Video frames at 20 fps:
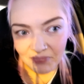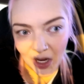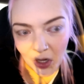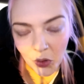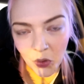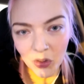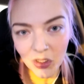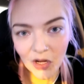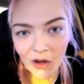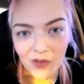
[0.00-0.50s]
I
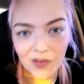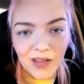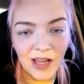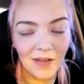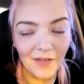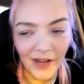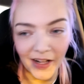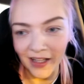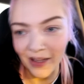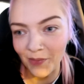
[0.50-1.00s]
go to Costa,
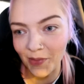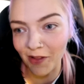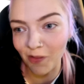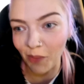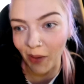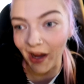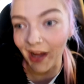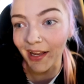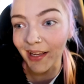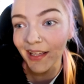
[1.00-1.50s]
I've had that mince
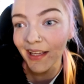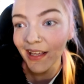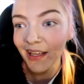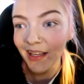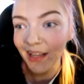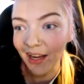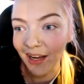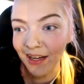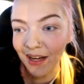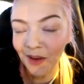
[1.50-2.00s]
pie,
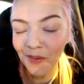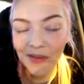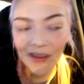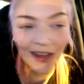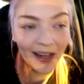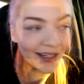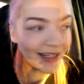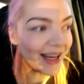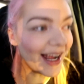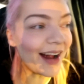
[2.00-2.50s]
and I was
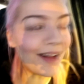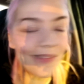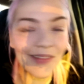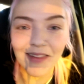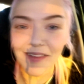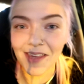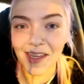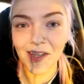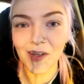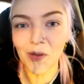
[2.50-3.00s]
like, can I have
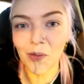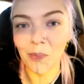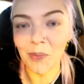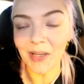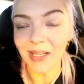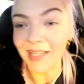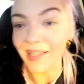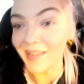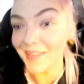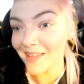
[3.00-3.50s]
this heated up,
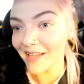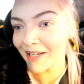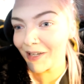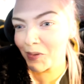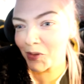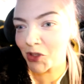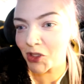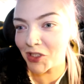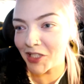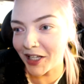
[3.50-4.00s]
please? And he
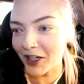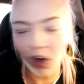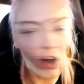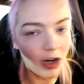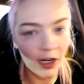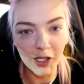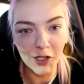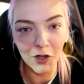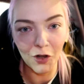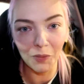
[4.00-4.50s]
was just like,
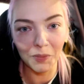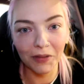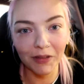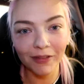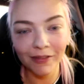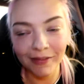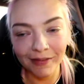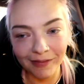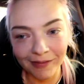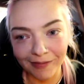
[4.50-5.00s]
can't heat it up.
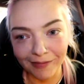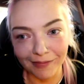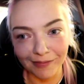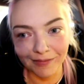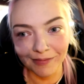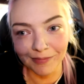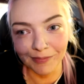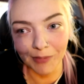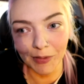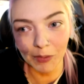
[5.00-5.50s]

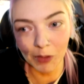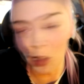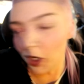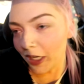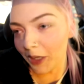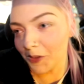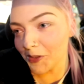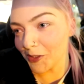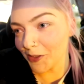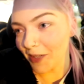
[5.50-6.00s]
We're not
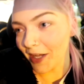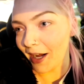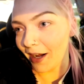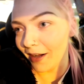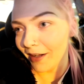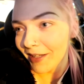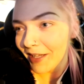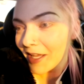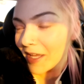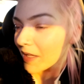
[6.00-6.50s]
allowed to do
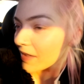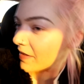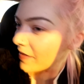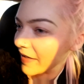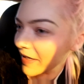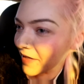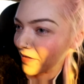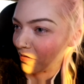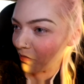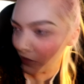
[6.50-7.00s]
that. The
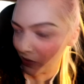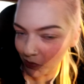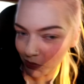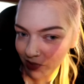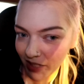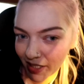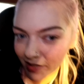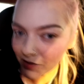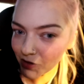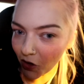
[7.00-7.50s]
thing is, though, he
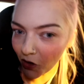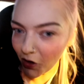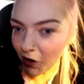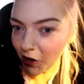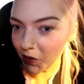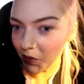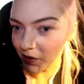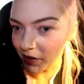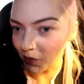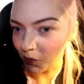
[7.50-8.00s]
was like, it's got
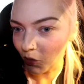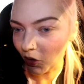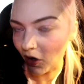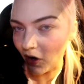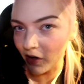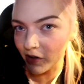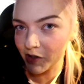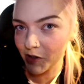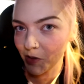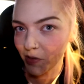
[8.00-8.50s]
gluten in, we
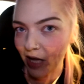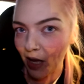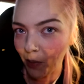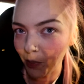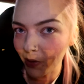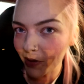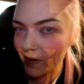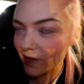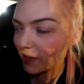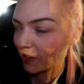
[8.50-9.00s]
can't do that,
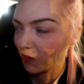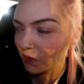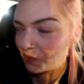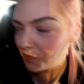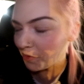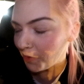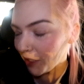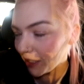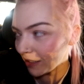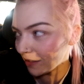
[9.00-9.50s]
but it's
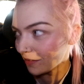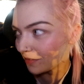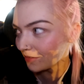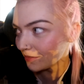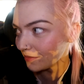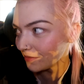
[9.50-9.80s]
gluten-free.